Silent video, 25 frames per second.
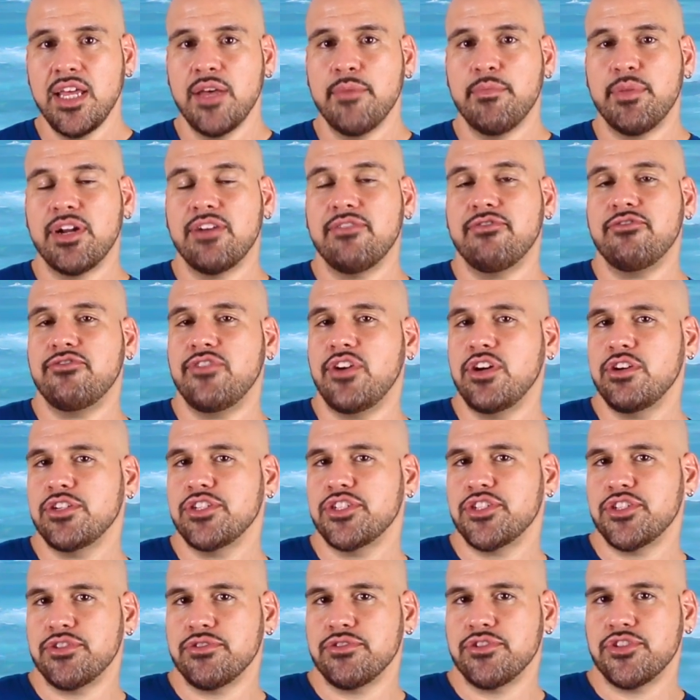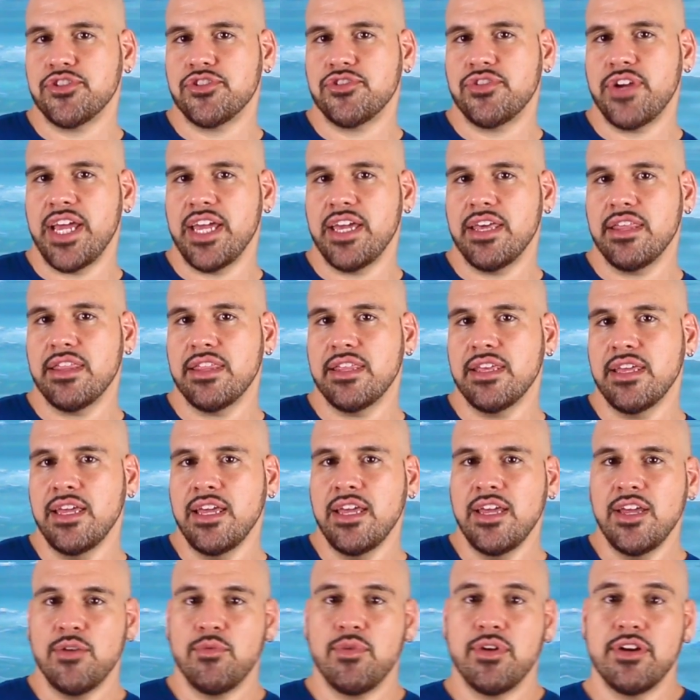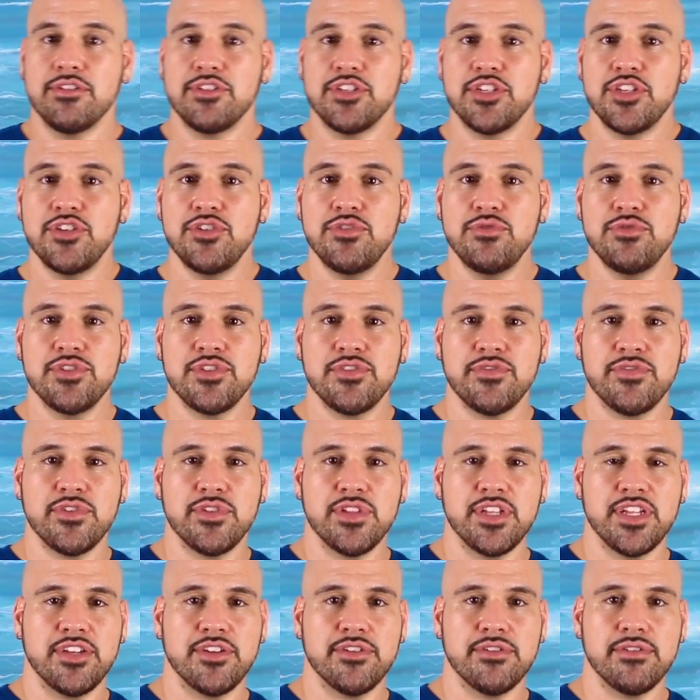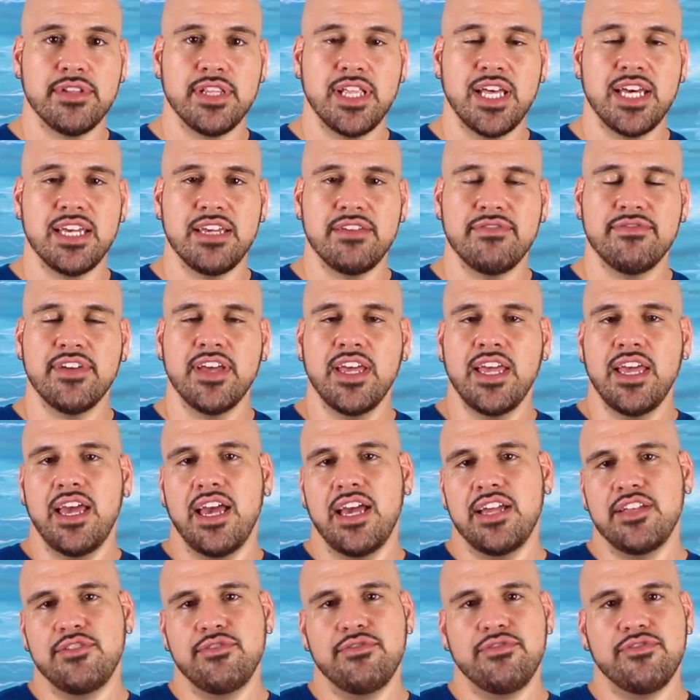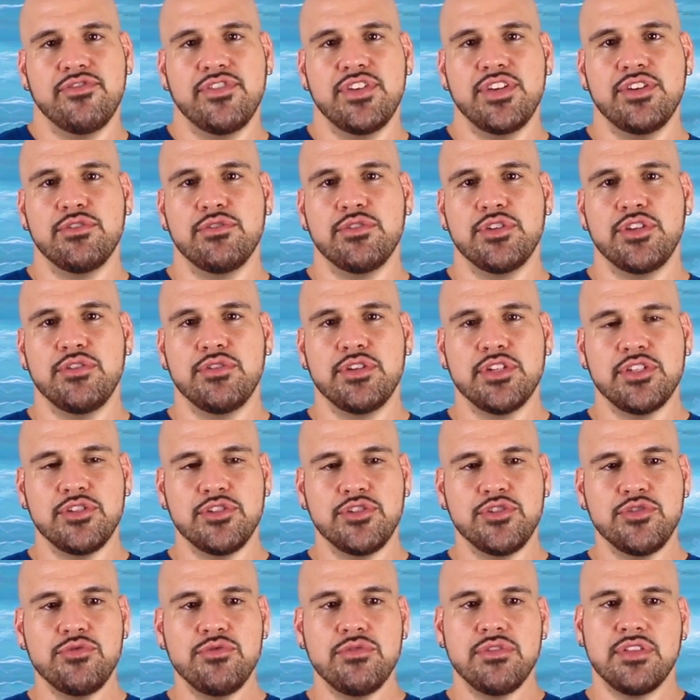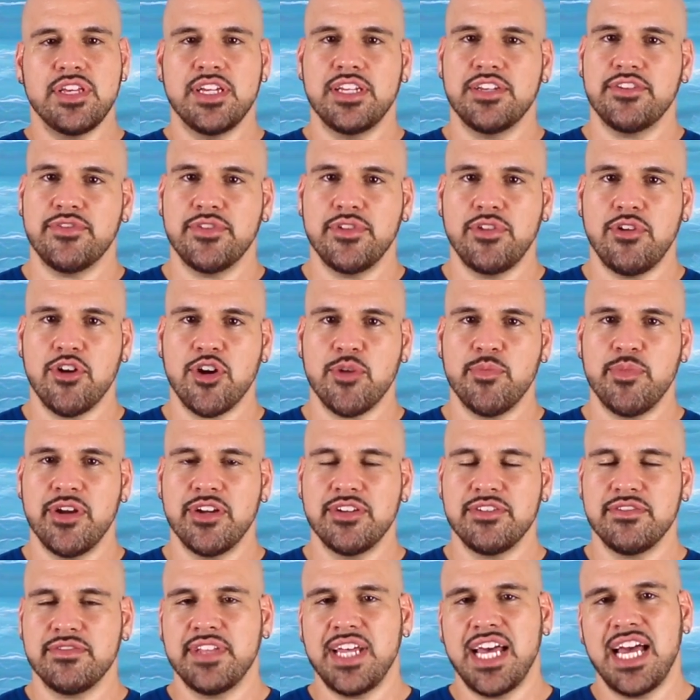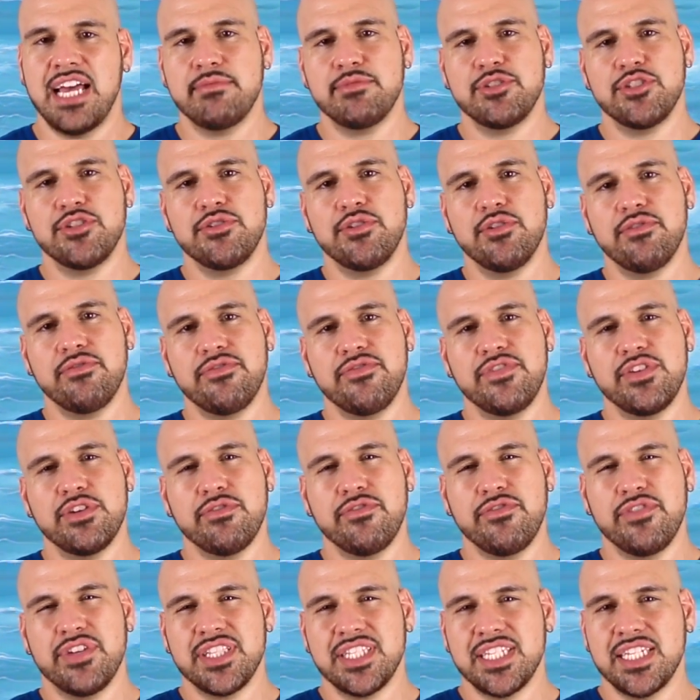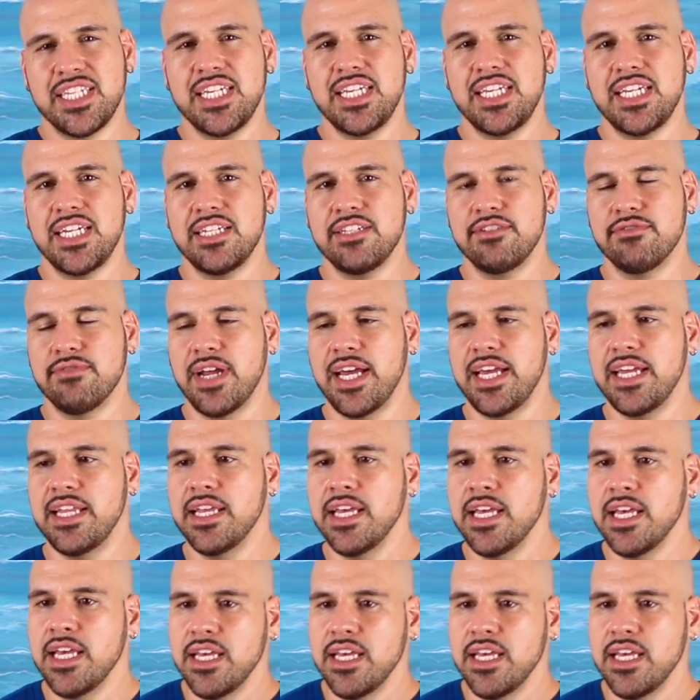But a functional strength where it's useful in your life and you feel you can do things for longer periods of times. You don't feel fatigued, right?